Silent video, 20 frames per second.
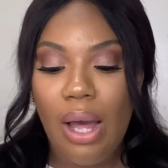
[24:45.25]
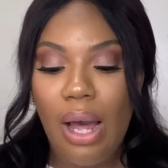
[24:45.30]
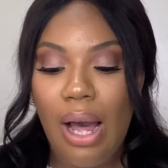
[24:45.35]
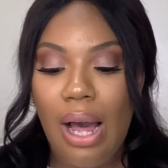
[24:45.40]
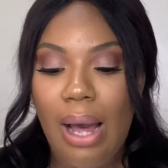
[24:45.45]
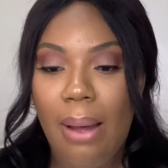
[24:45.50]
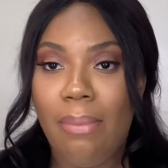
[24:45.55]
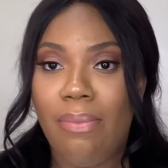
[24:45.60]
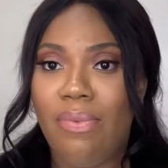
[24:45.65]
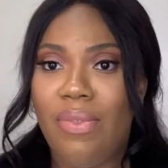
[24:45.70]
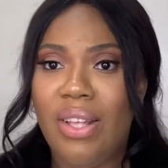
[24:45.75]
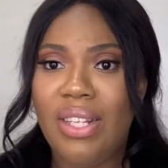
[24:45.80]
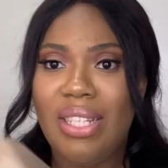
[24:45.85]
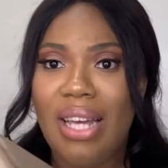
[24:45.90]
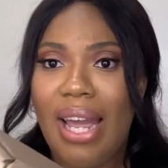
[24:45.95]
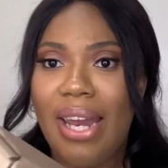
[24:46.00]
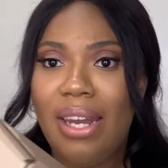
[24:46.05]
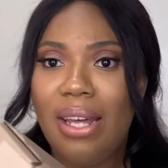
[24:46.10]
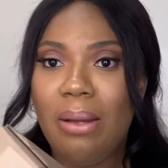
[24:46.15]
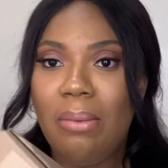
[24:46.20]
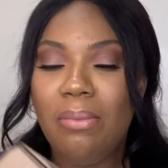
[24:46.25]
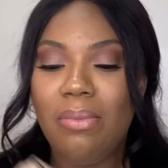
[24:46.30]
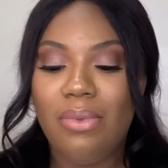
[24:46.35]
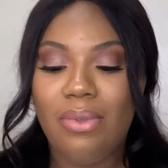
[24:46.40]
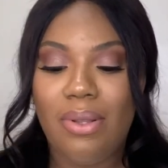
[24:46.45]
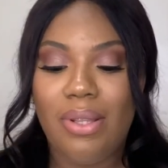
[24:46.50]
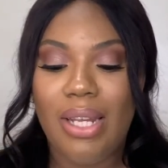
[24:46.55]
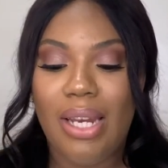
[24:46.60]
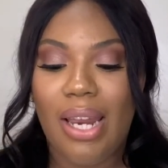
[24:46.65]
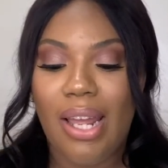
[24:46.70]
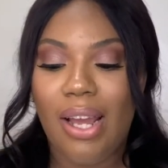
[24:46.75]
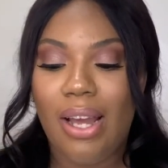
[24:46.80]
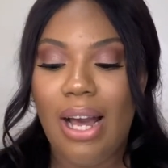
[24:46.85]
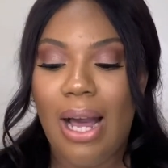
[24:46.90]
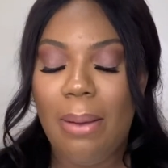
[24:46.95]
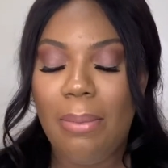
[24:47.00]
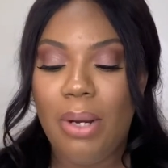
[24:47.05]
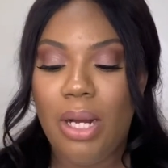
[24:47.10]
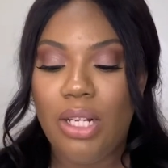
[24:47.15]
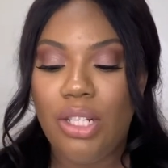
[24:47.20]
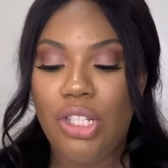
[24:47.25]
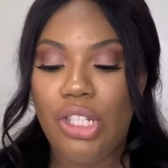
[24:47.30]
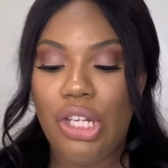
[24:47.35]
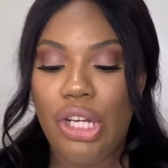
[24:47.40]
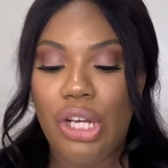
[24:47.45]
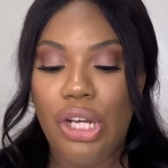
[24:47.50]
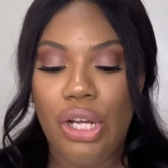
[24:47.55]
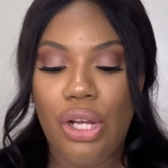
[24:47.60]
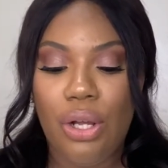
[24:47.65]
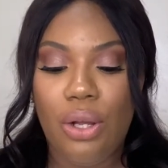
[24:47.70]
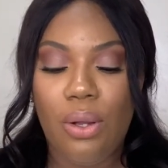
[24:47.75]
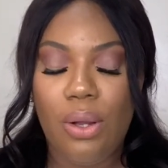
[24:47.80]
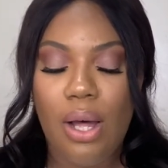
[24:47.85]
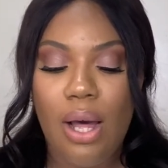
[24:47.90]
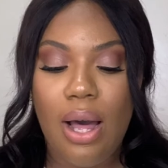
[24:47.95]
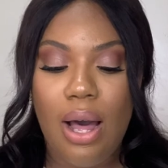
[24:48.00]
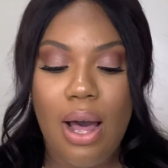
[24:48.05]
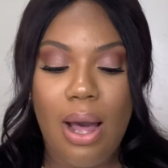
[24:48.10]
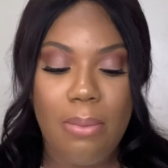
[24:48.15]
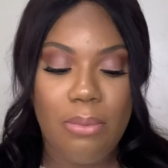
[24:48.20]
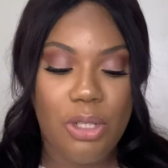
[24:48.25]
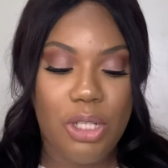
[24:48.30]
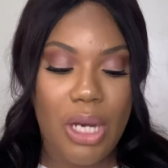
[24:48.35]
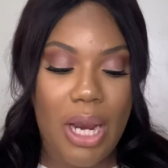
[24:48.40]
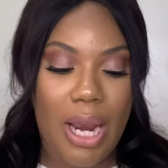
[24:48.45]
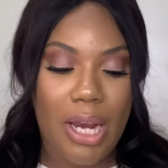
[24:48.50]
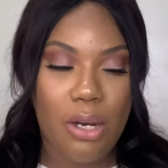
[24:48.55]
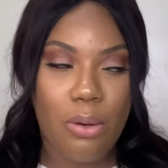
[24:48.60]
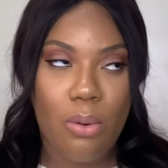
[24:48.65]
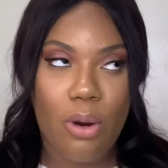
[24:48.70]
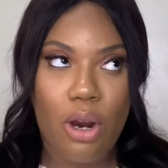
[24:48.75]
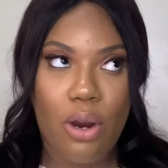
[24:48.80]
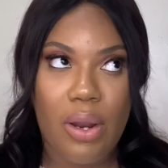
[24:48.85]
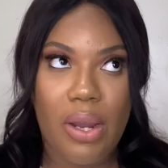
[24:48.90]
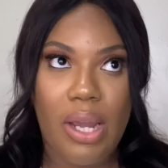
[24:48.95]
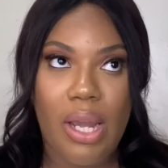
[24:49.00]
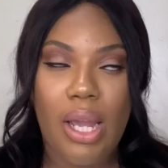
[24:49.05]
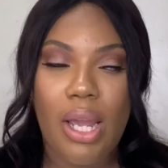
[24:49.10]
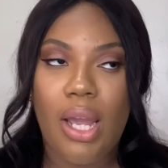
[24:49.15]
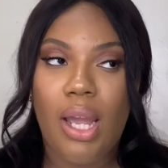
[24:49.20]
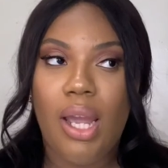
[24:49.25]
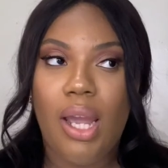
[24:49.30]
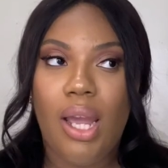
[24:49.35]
um this item didn't come until um january